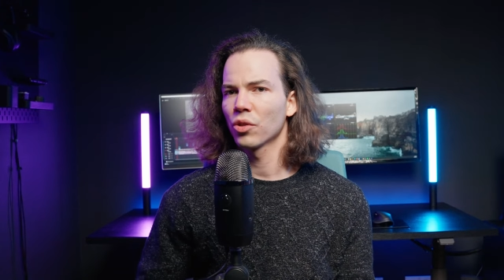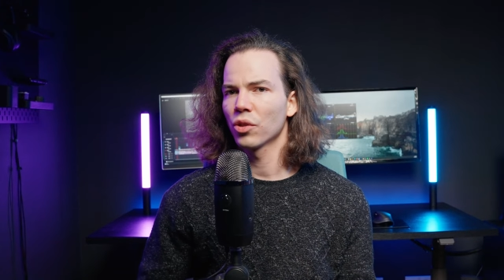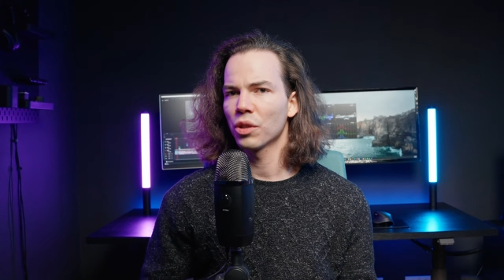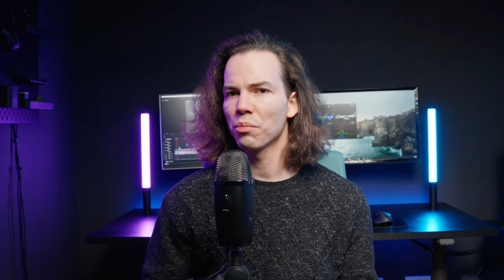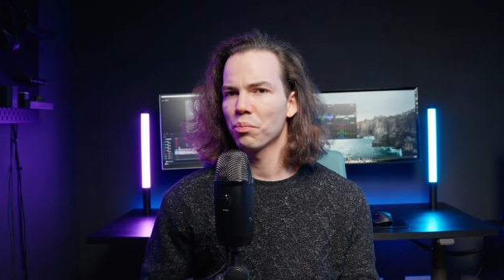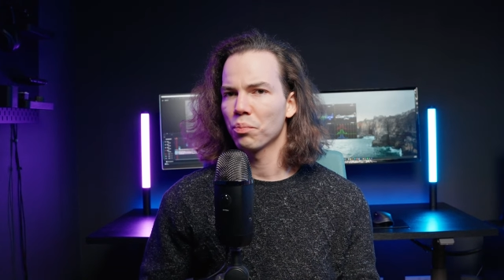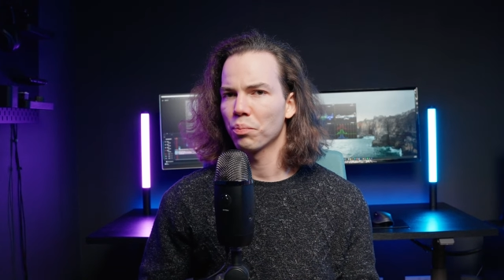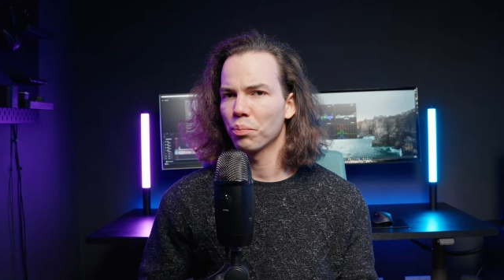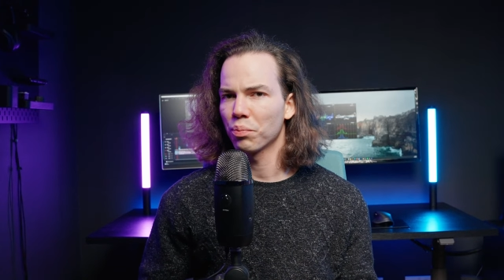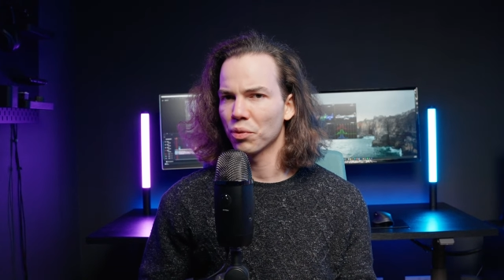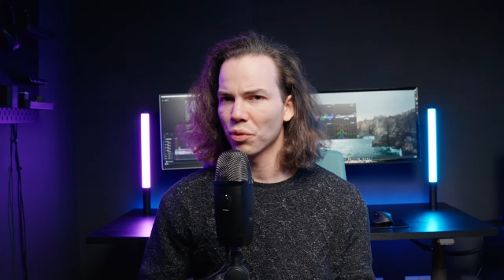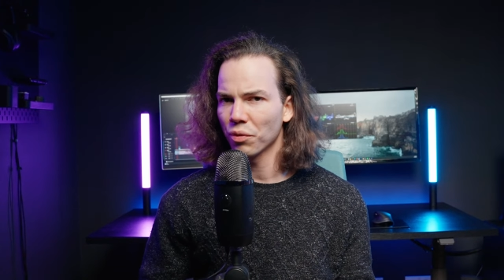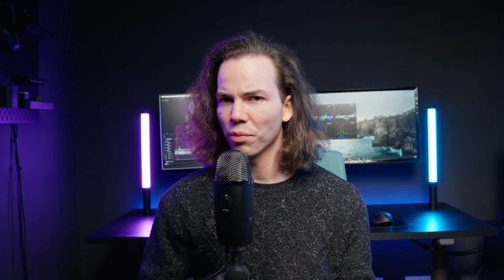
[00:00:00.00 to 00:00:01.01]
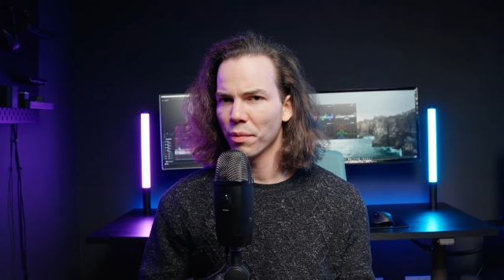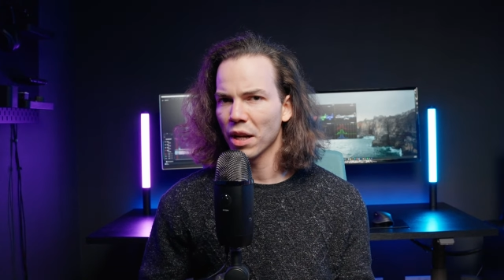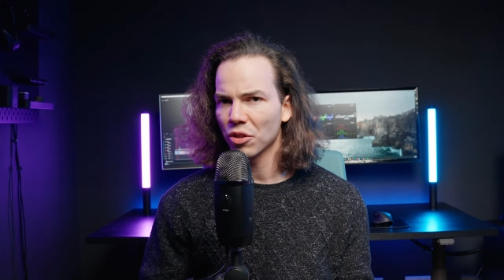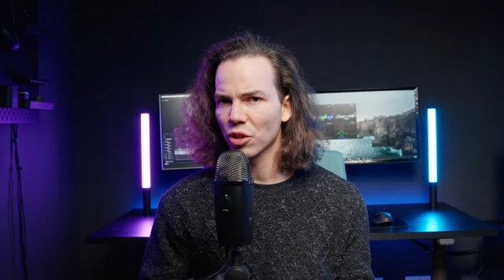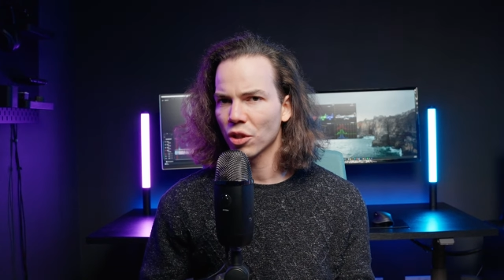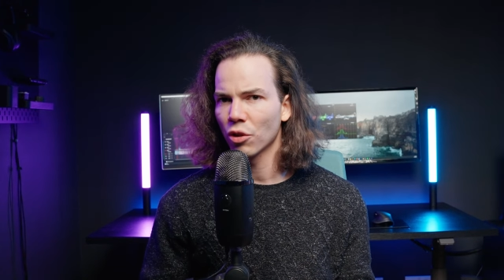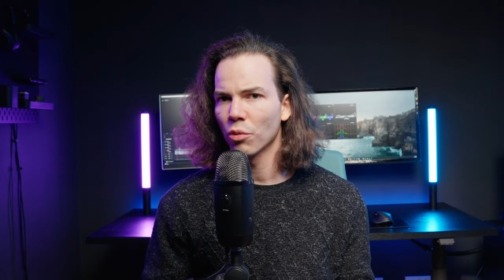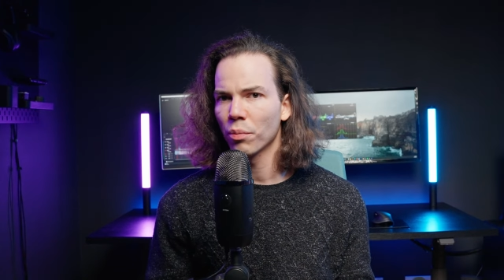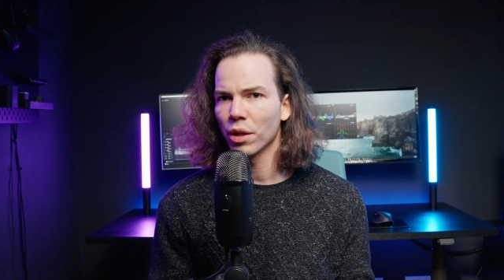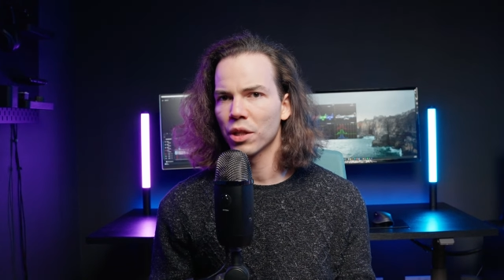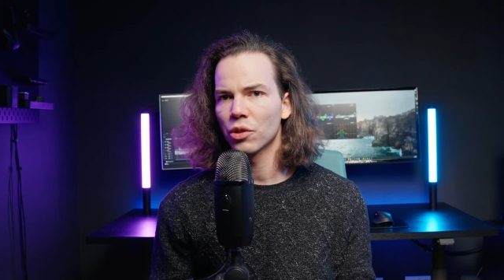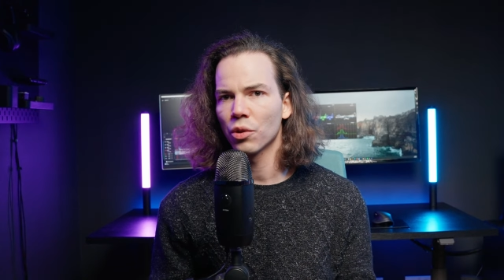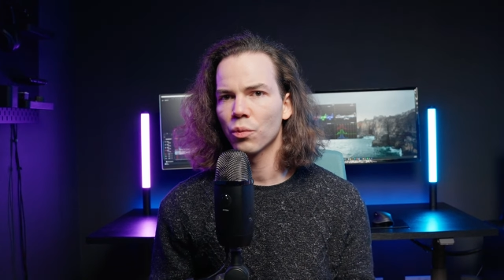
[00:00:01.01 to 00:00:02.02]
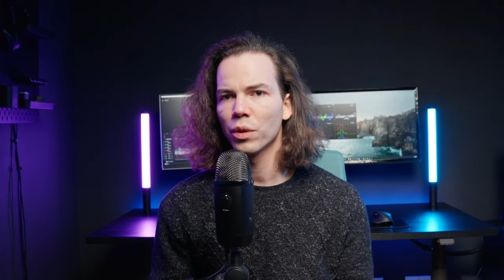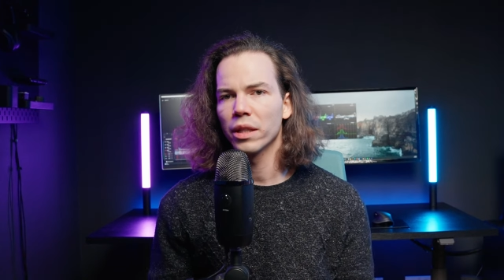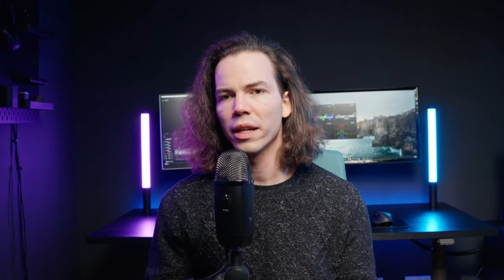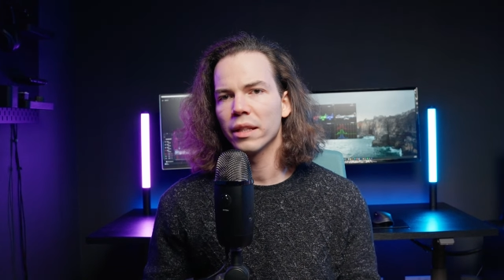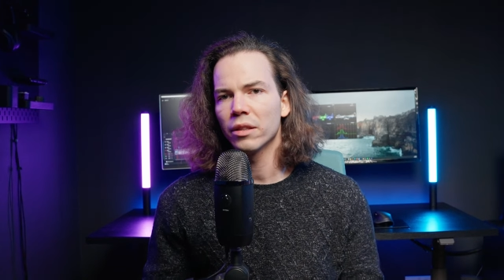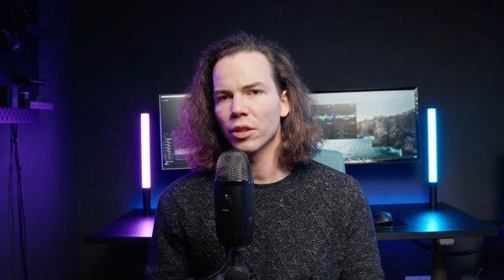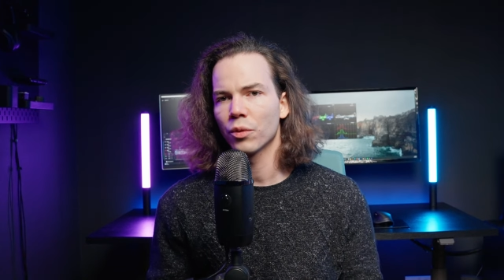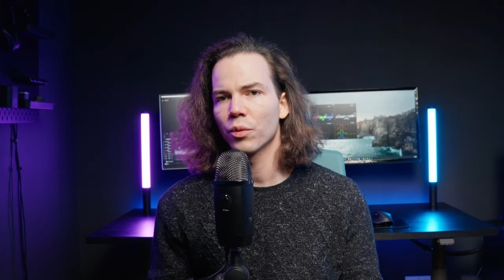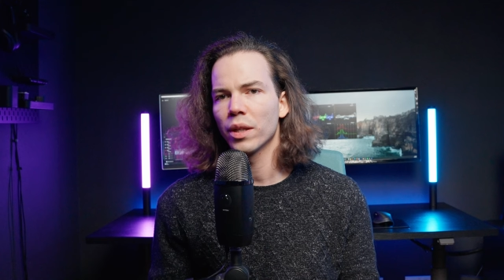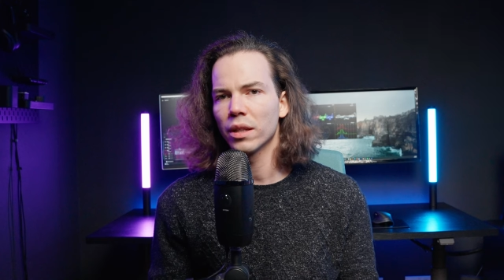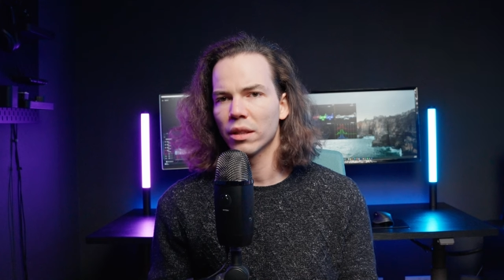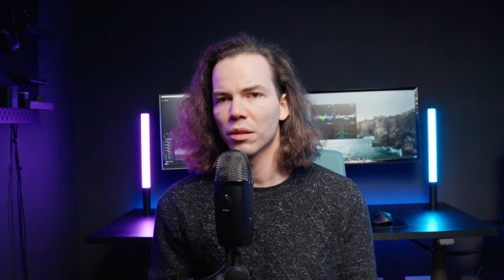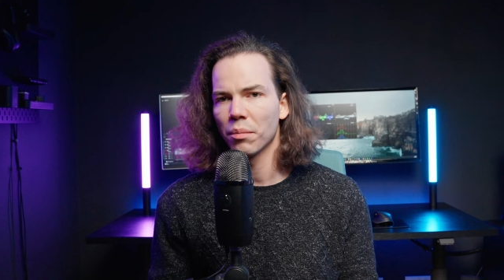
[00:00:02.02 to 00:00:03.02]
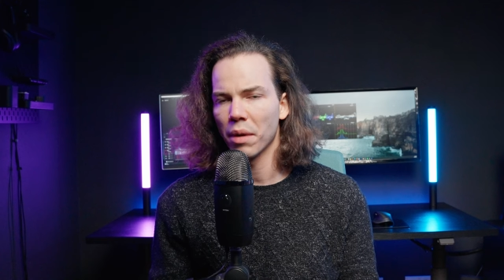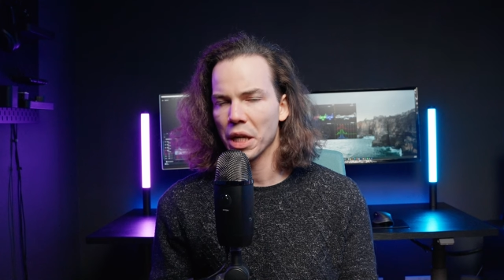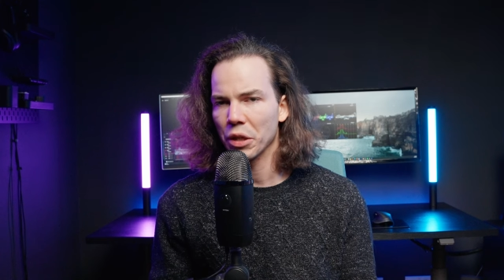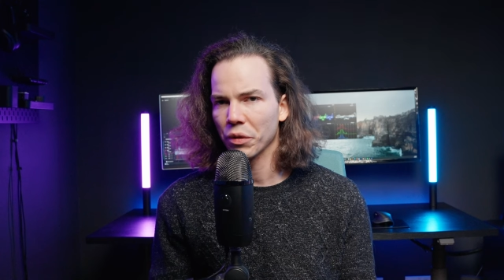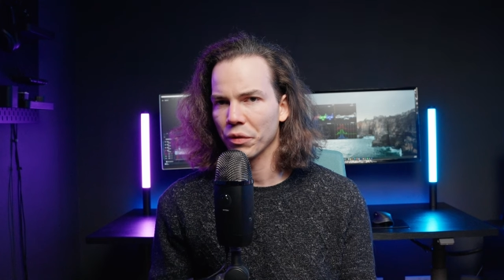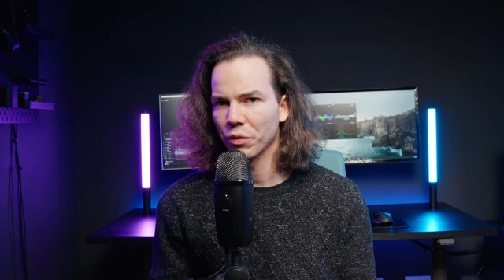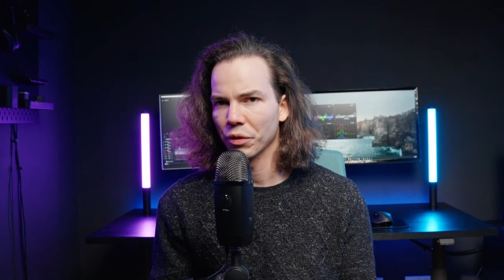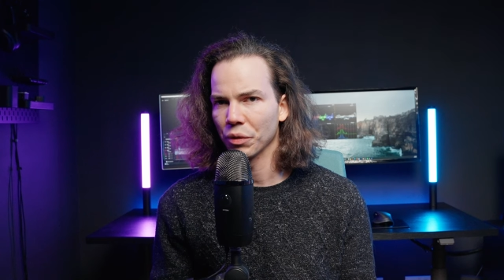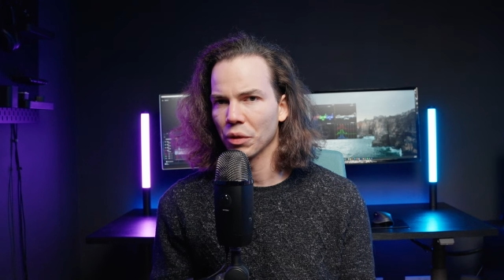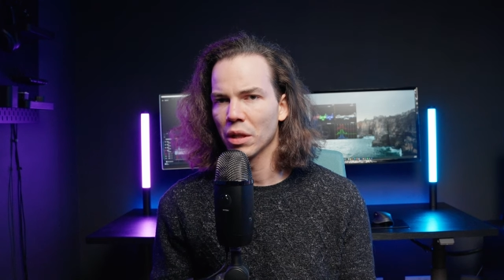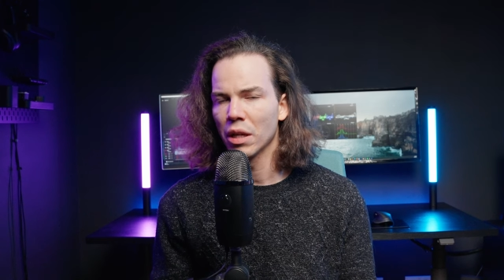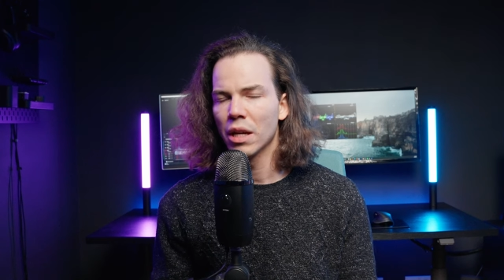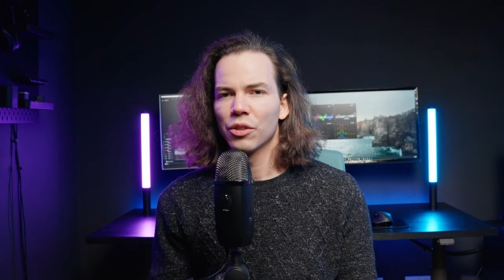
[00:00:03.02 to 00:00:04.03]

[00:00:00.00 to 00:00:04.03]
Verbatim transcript: not improve much in comparison with the integrated microphone.